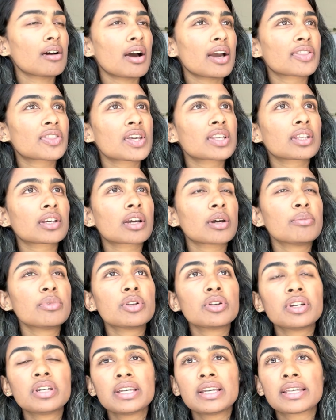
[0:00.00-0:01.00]
think the
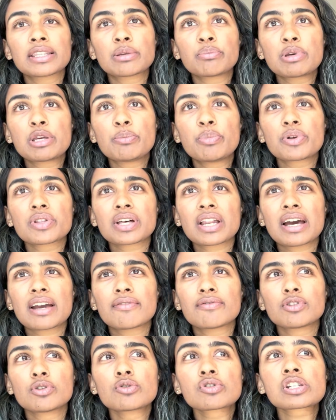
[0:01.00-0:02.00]
community and the people that
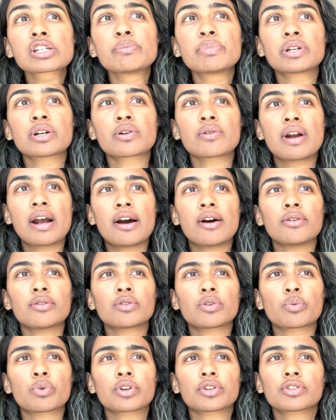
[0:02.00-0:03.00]
I've usually been
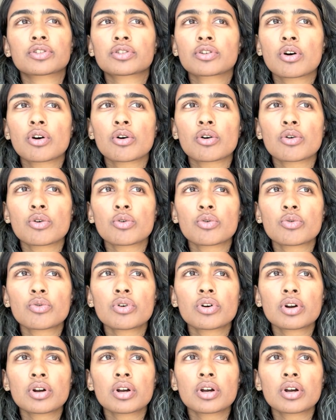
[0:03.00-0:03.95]
around were so